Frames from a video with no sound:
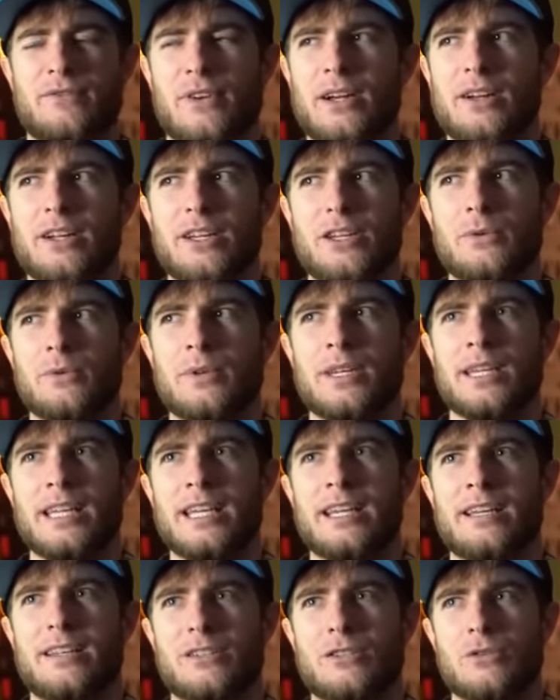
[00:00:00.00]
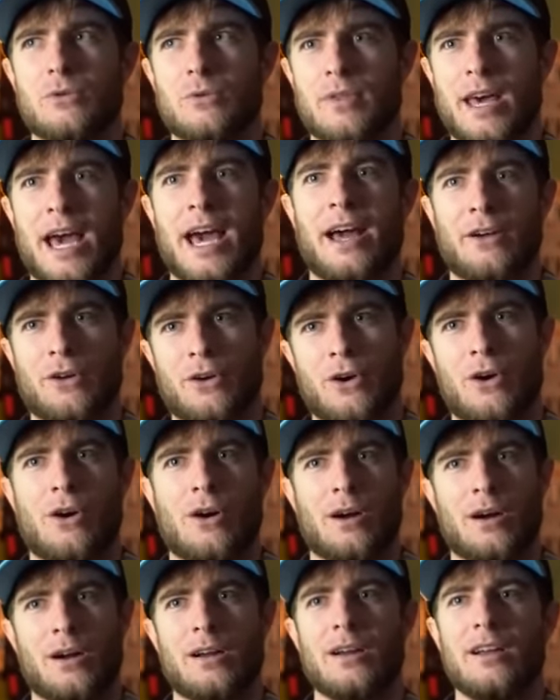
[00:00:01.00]
Very unique to that
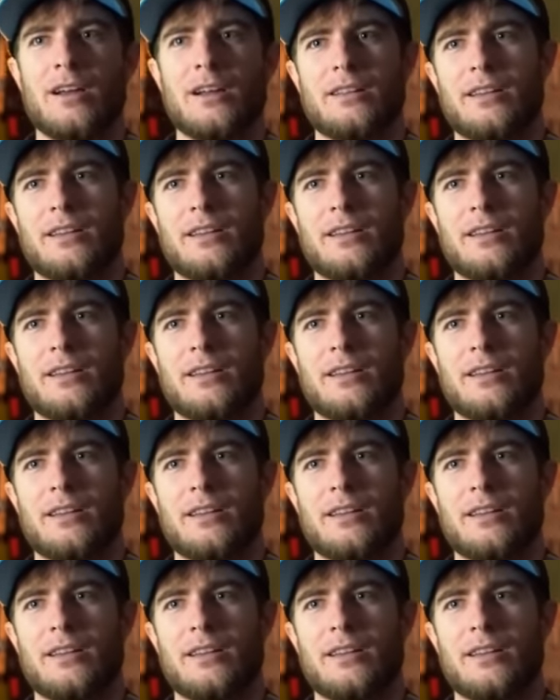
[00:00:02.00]
car.